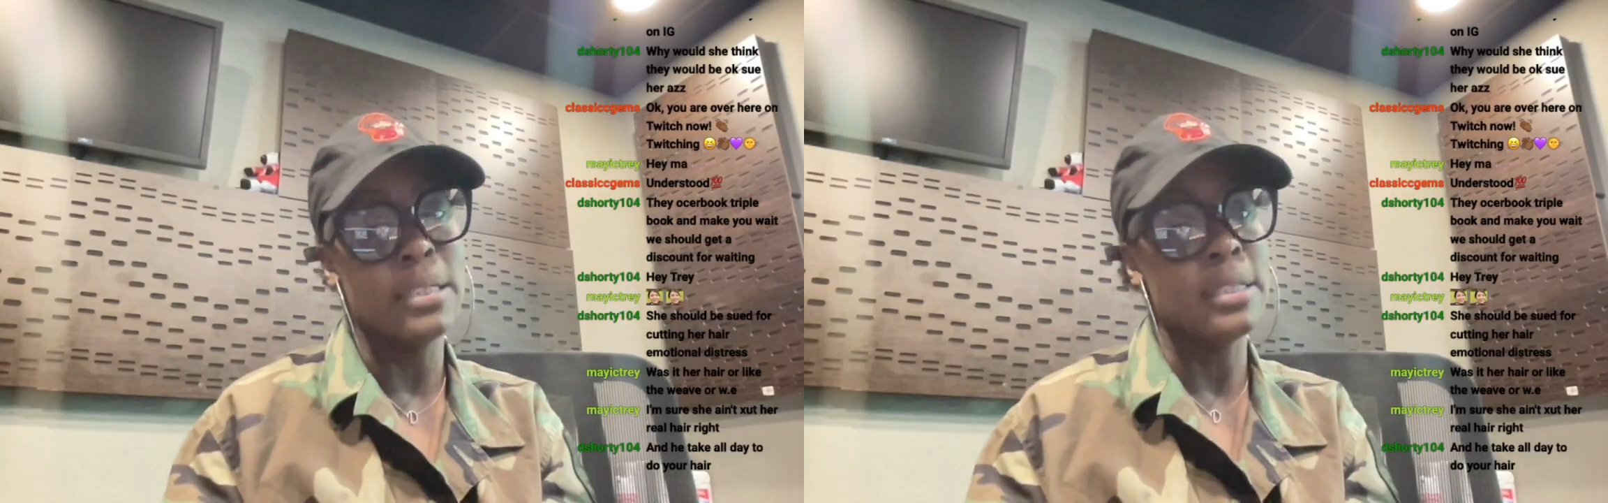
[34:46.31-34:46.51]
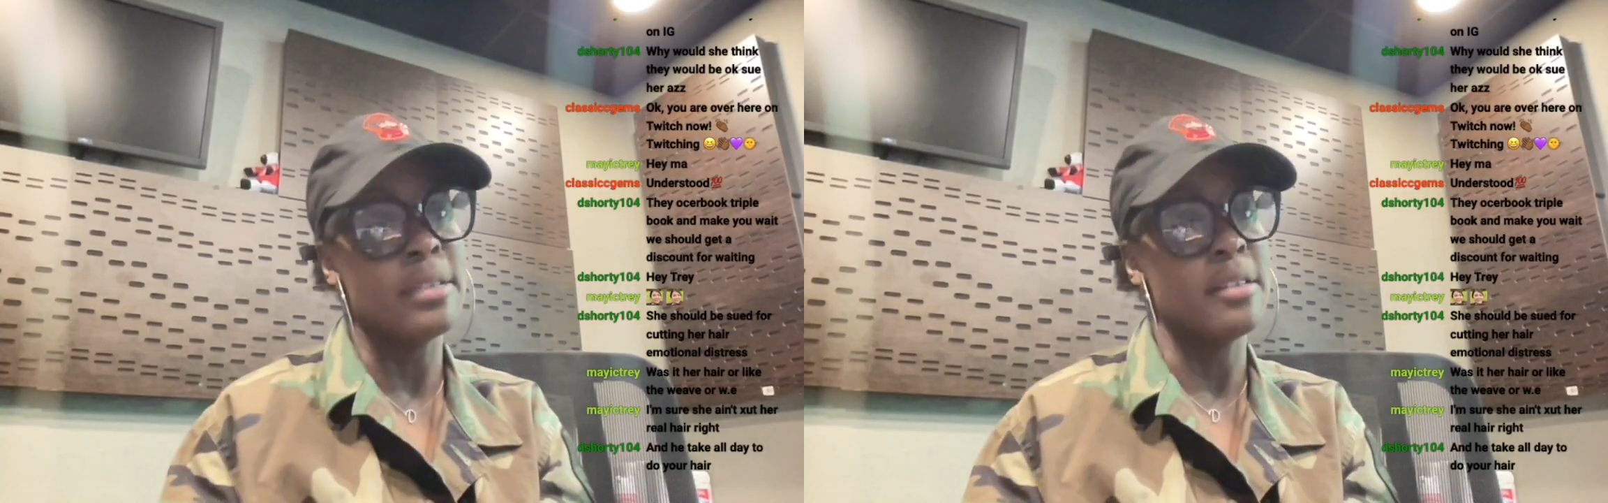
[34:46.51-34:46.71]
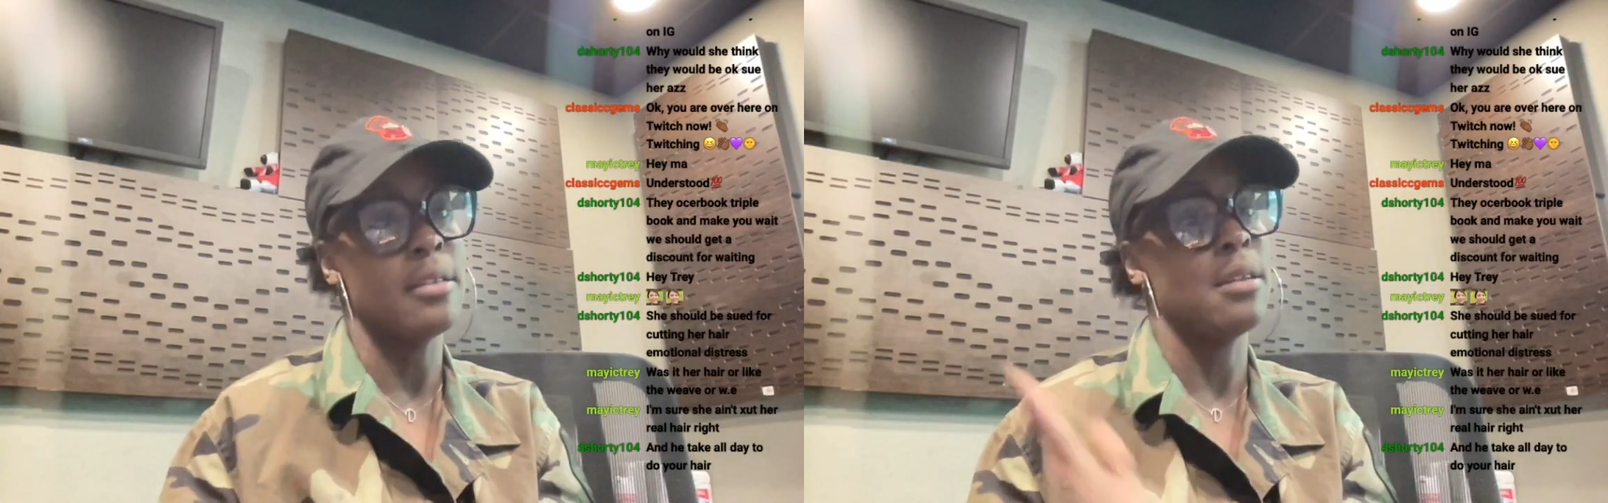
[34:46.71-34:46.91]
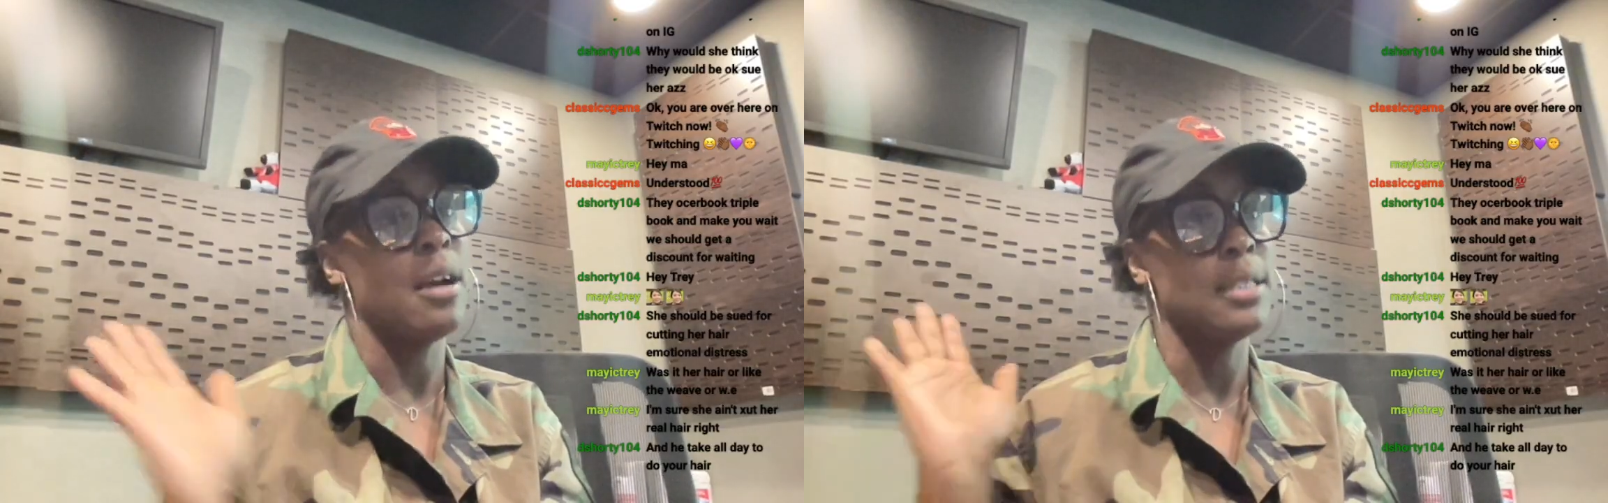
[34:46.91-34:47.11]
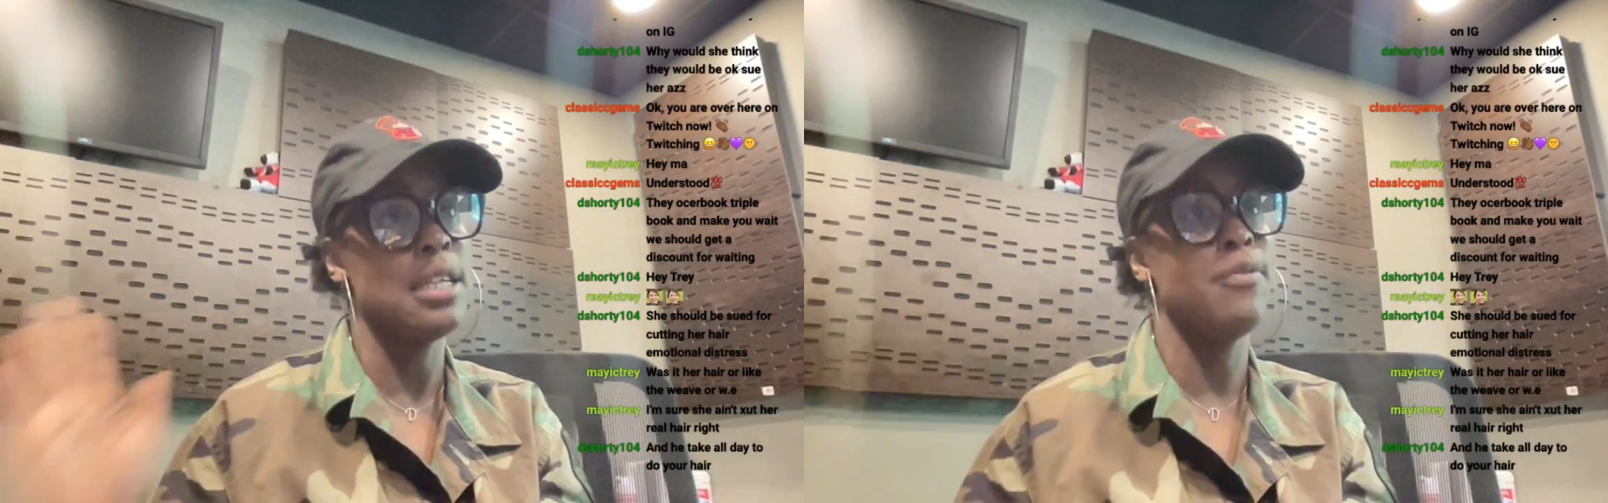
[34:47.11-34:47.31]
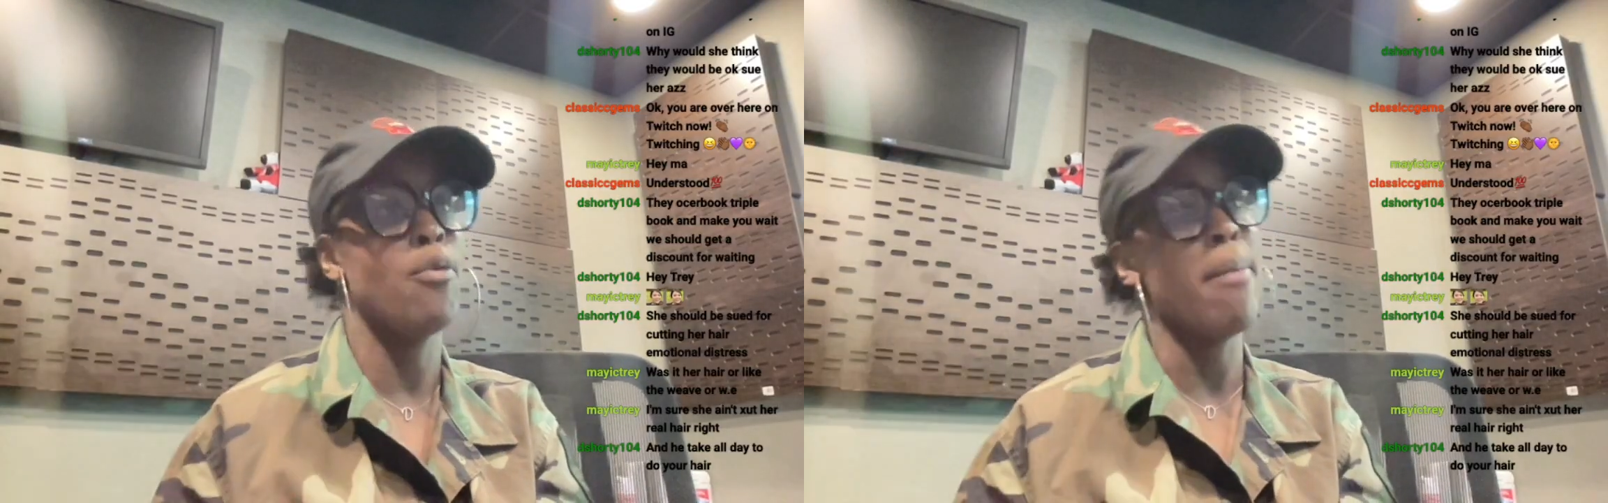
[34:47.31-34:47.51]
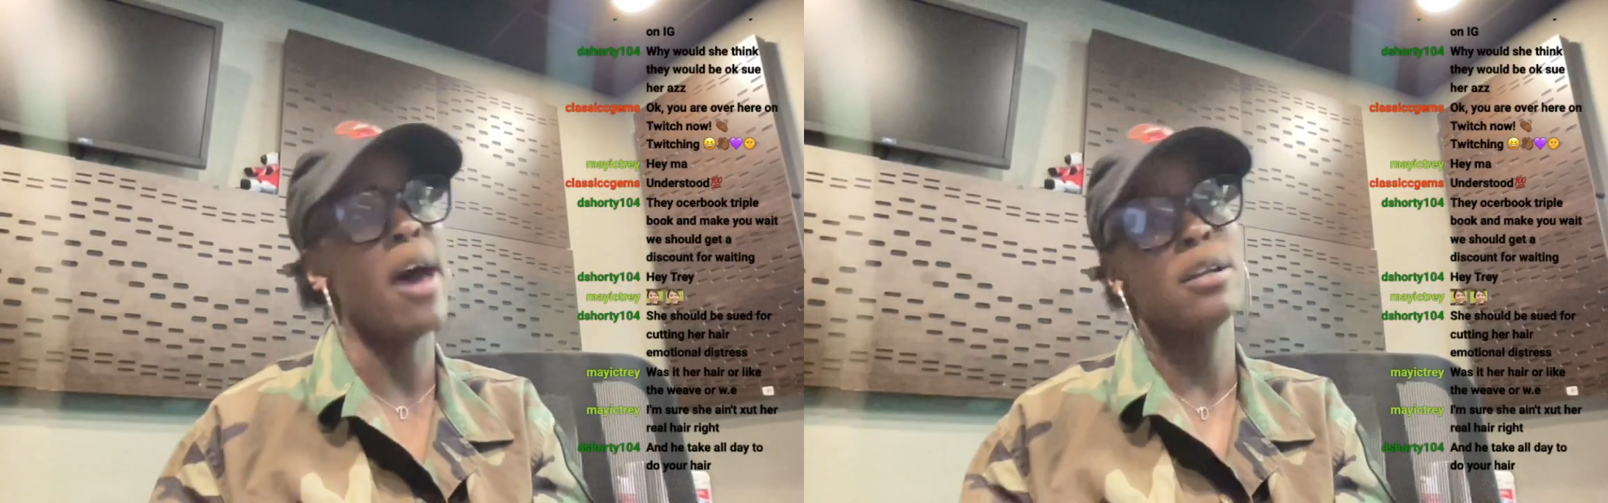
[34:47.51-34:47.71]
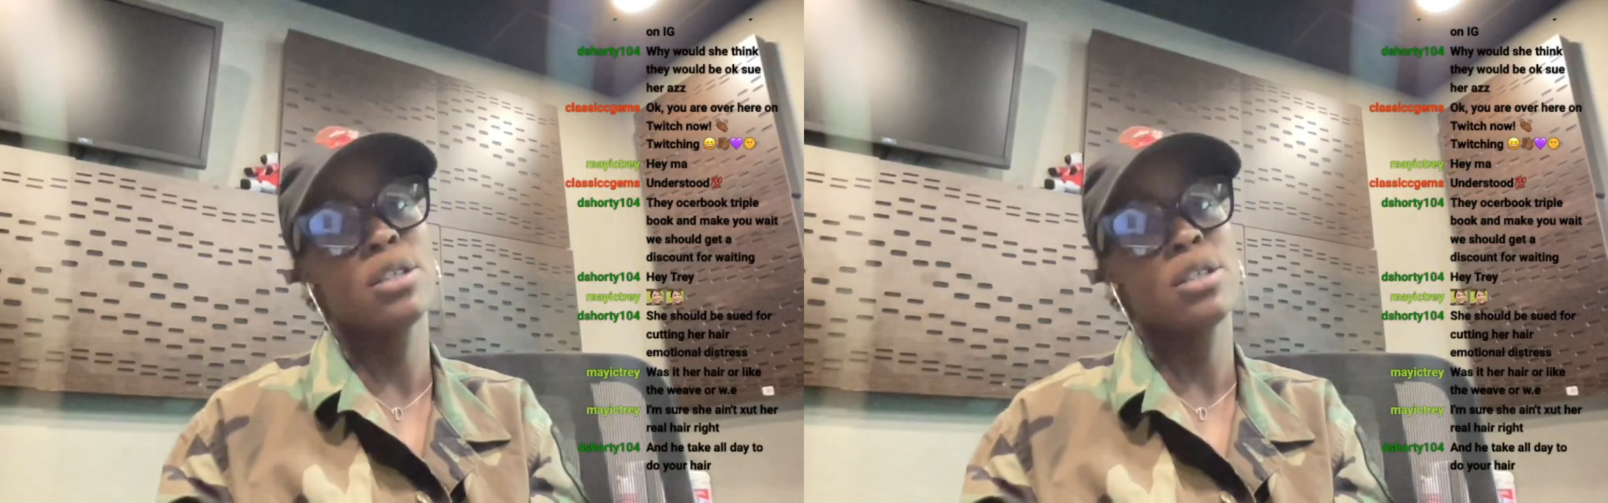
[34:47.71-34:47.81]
this is a civil matter,